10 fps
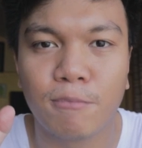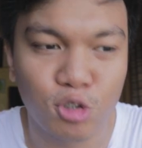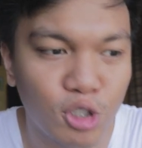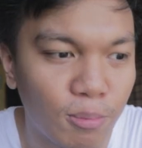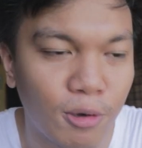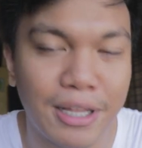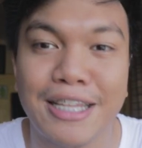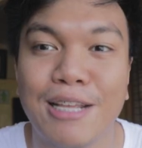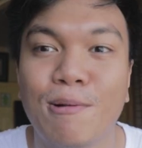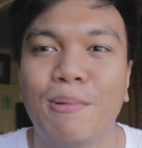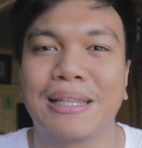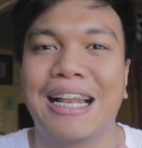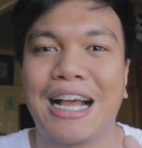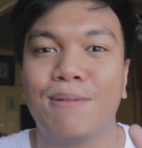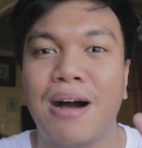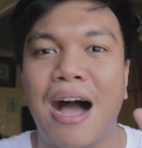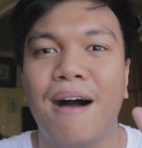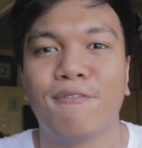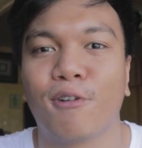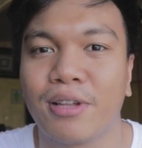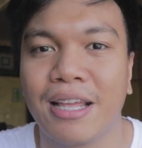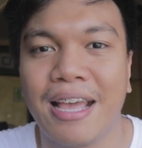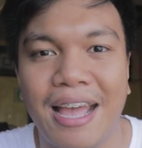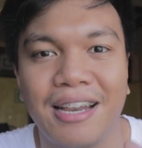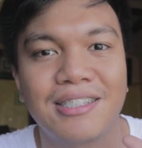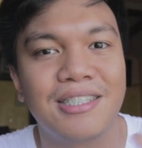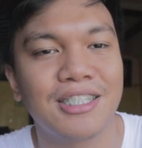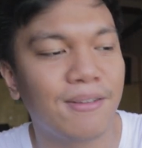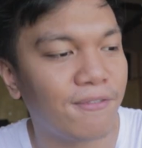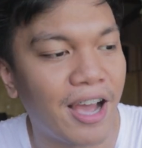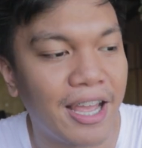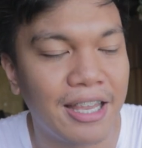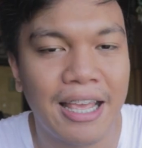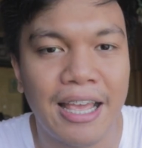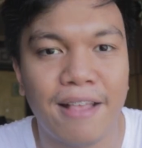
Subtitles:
gusto mo na hindi mo pa talaga ma-afford, and it's just fine.